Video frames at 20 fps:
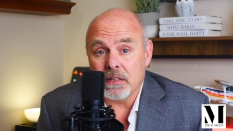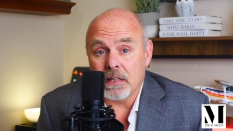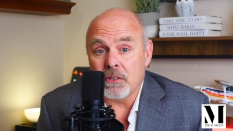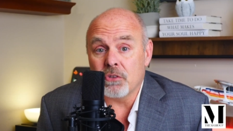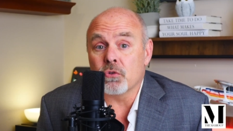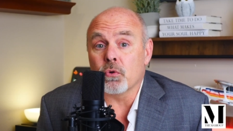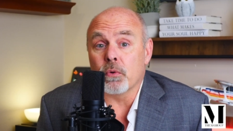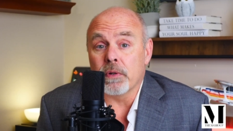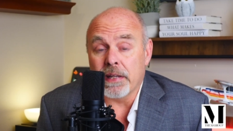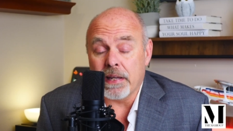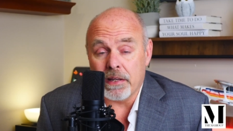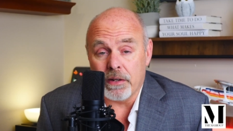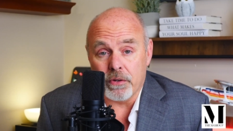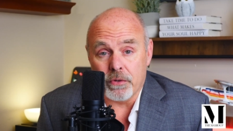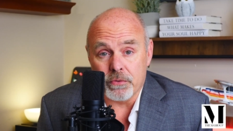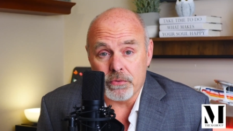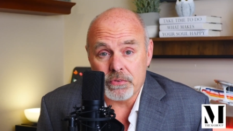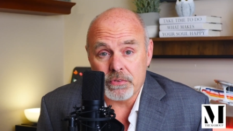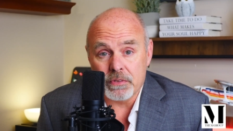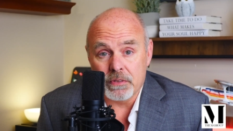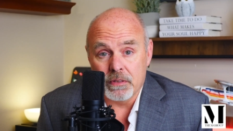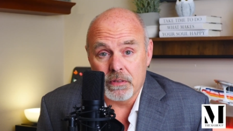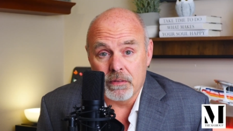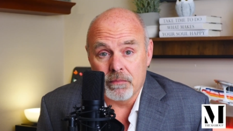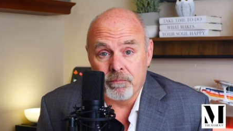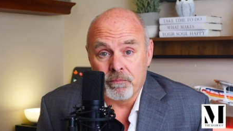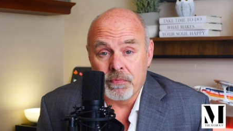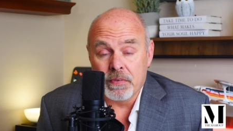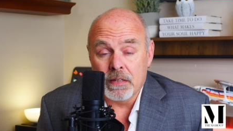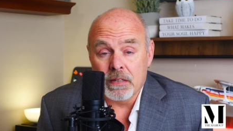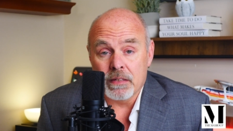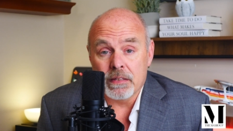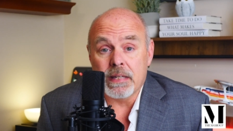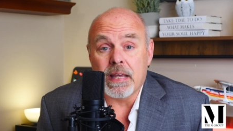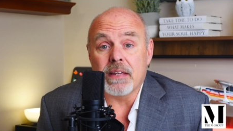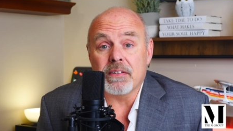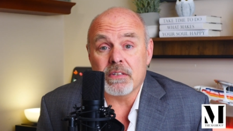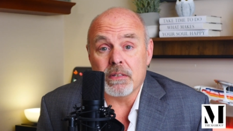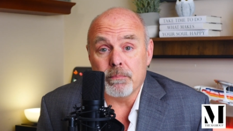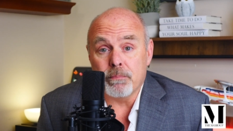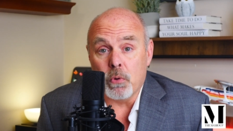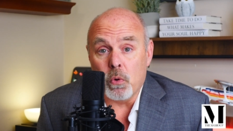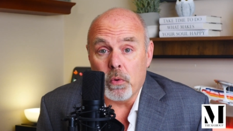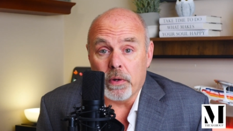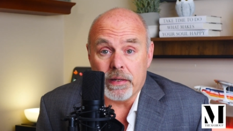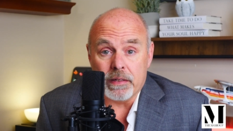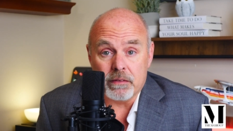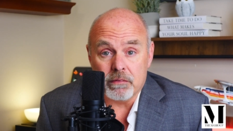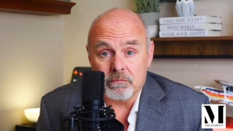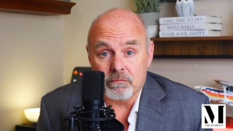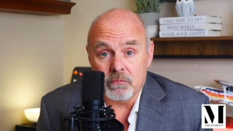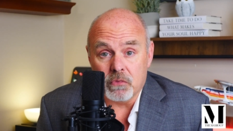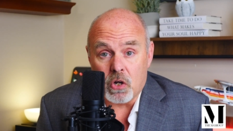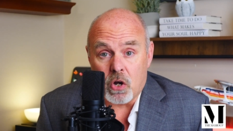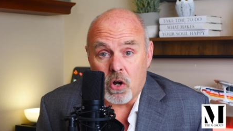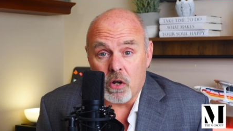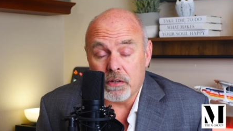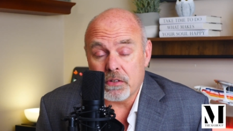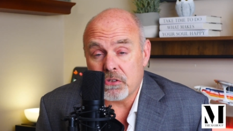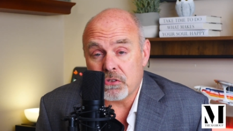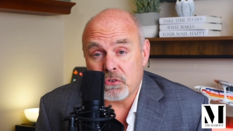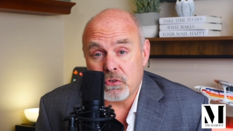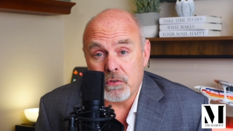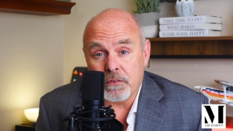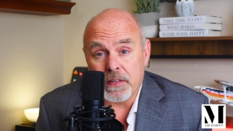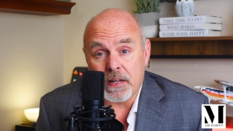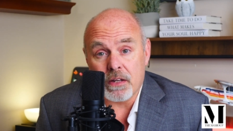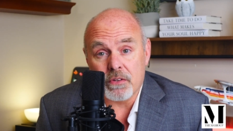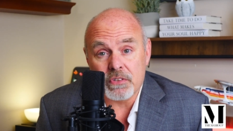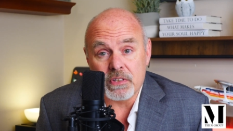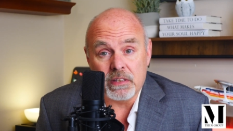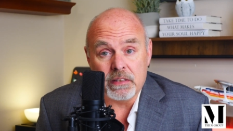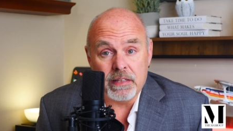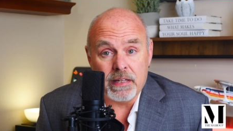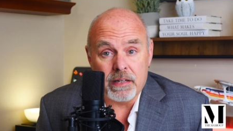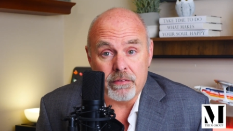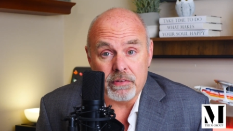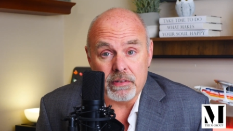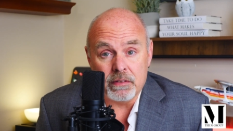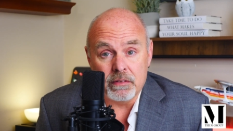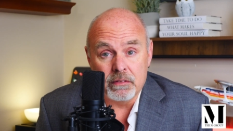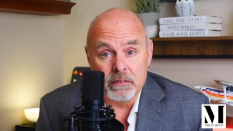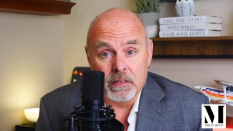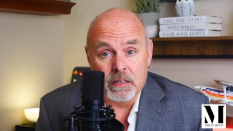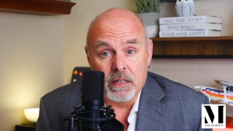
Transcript: and tornadoes. Case in point, August two thousand eleven,